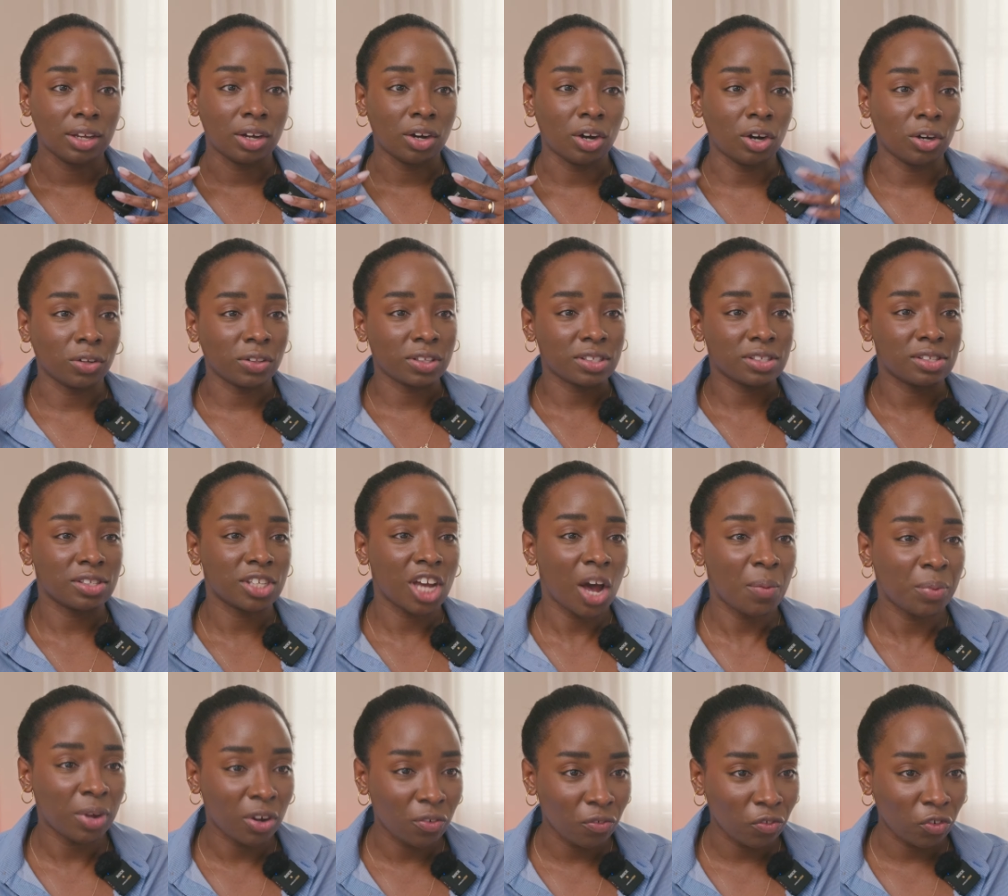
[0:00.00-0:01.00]
all this is
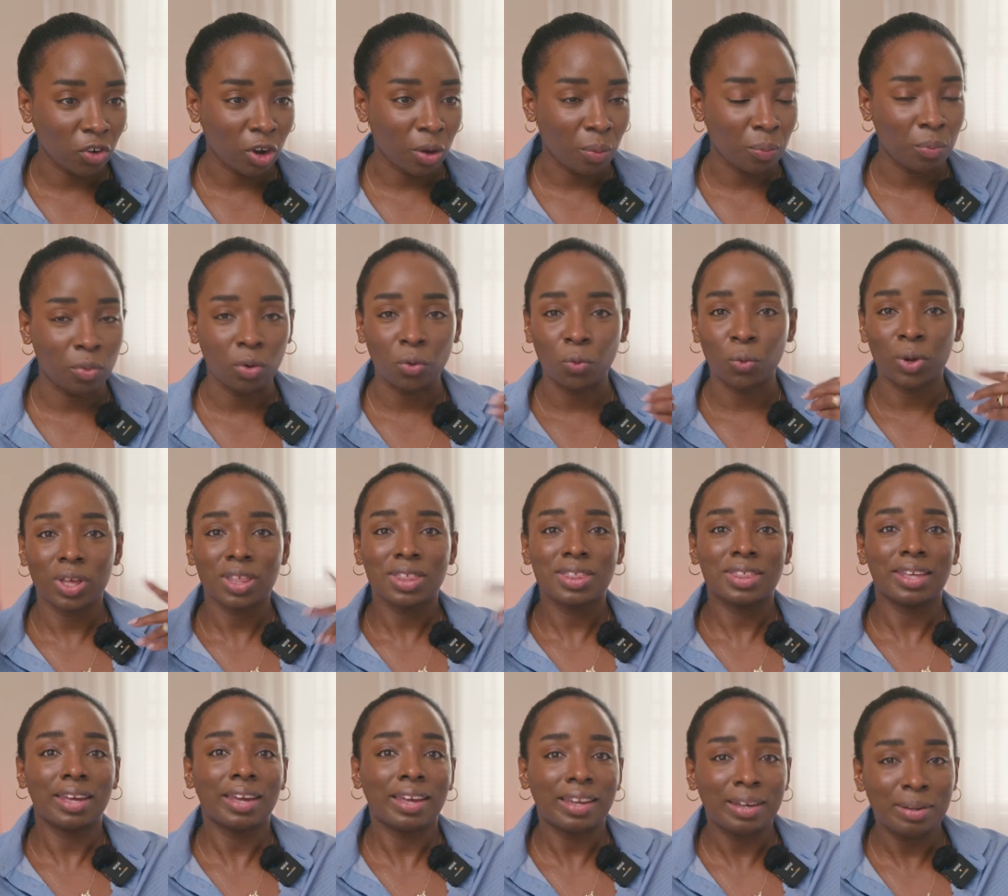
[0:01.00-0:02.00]
coming from
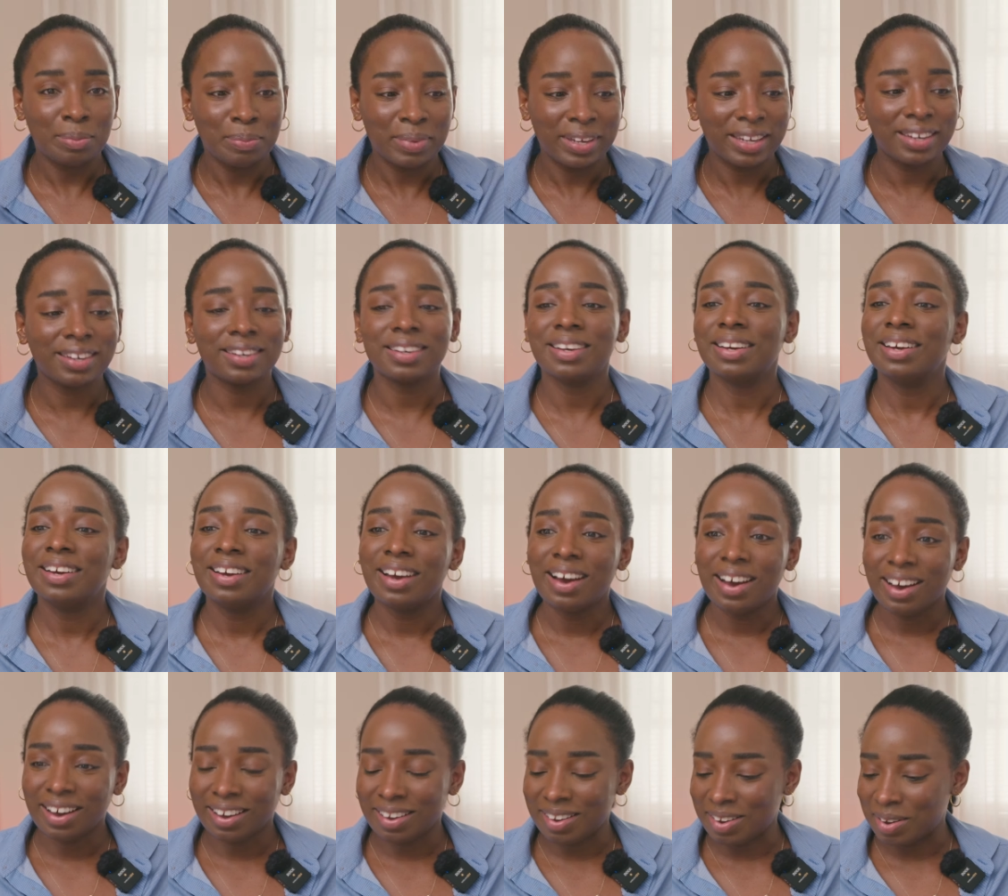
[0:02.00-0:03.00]
within me,
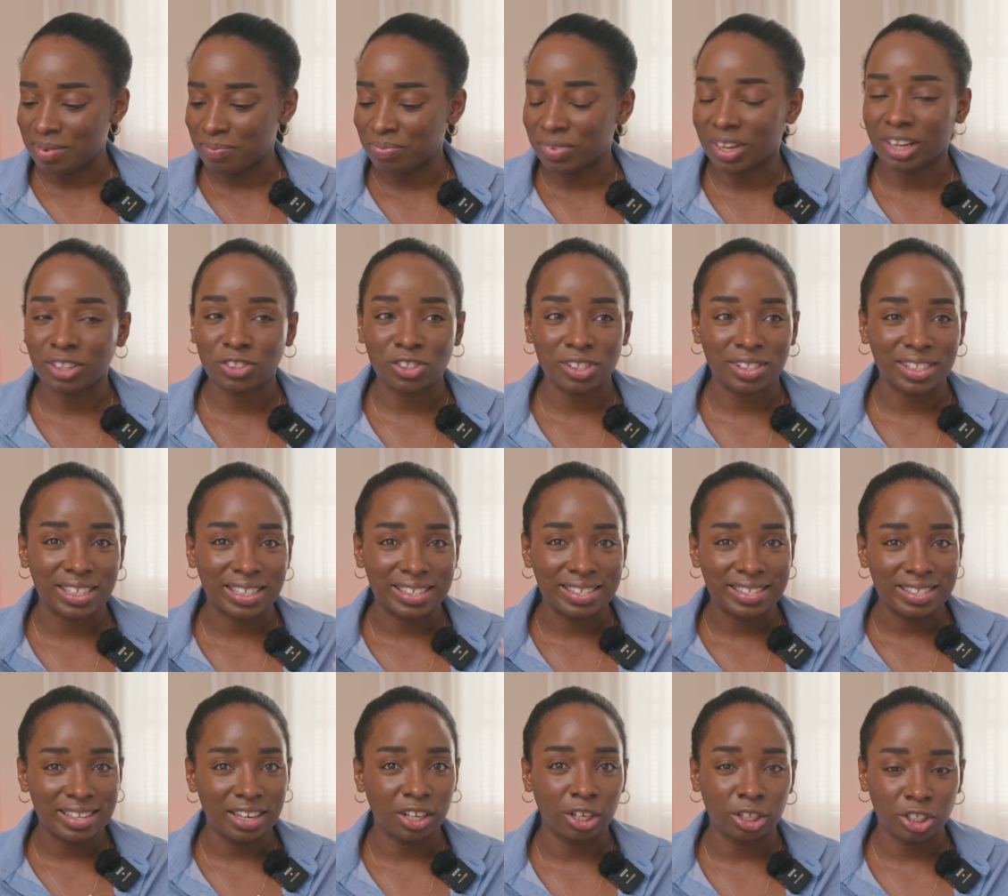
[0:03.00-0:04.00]
not just like
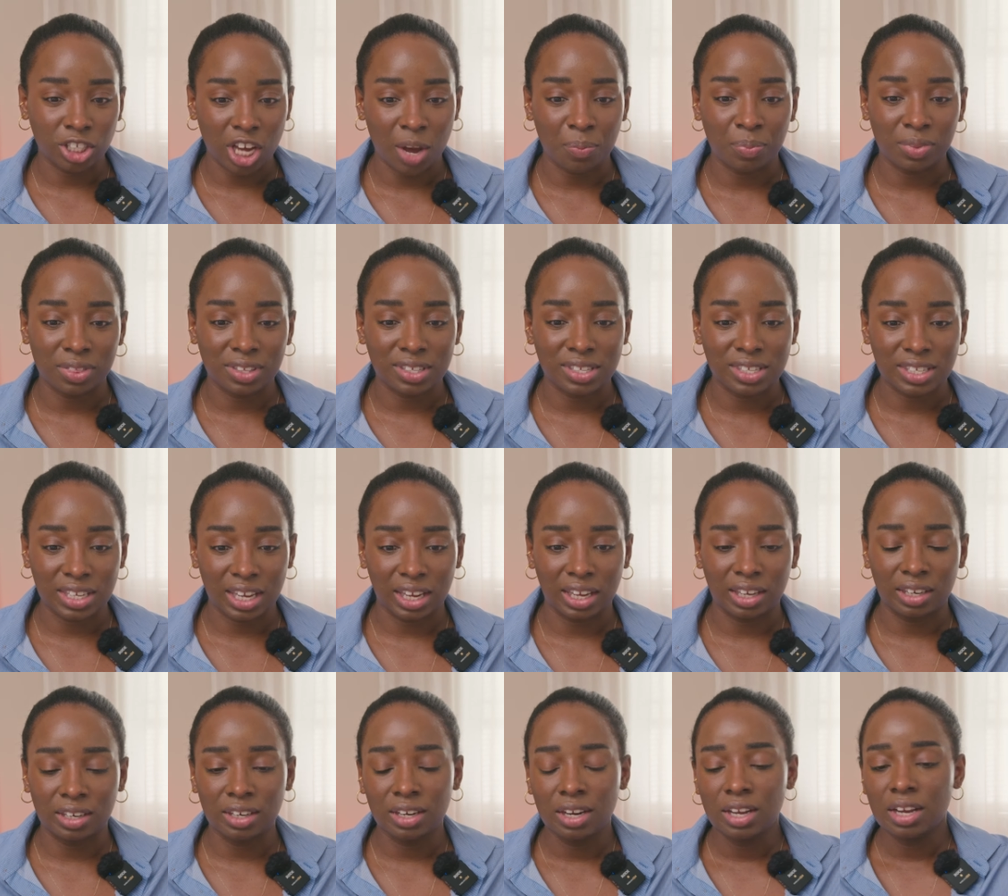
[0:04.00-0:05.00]
sitting on top of the
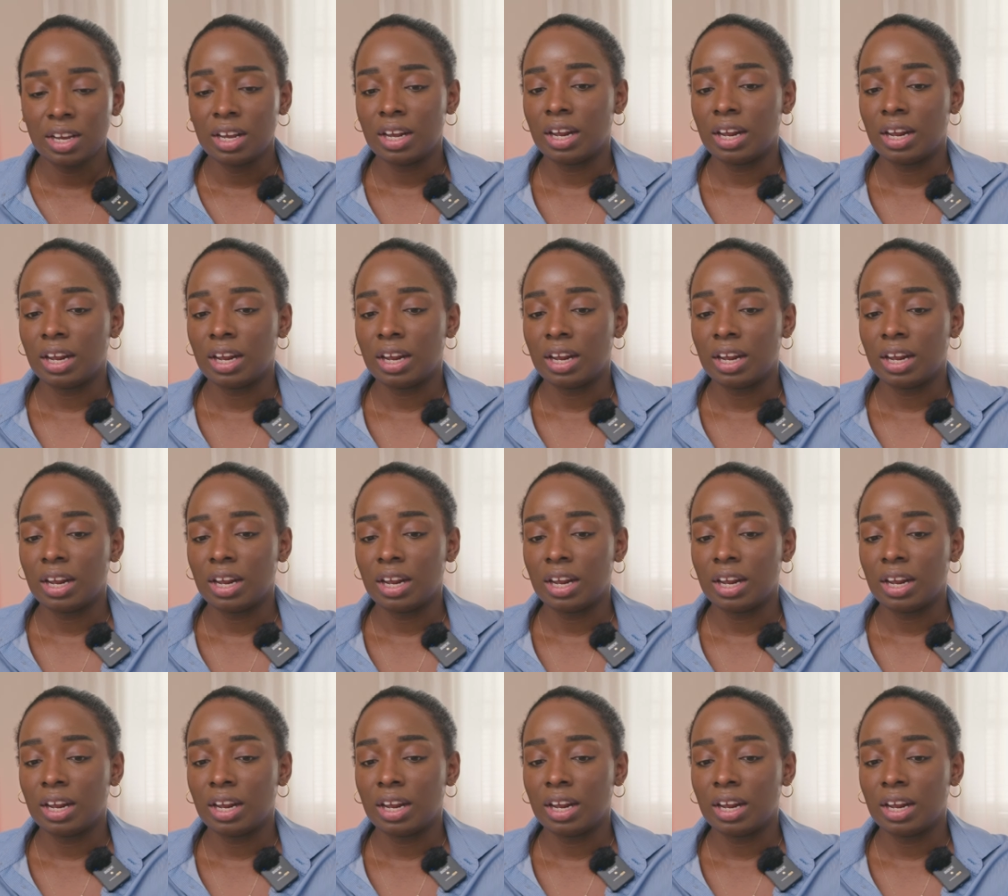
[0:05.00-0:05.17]
skin.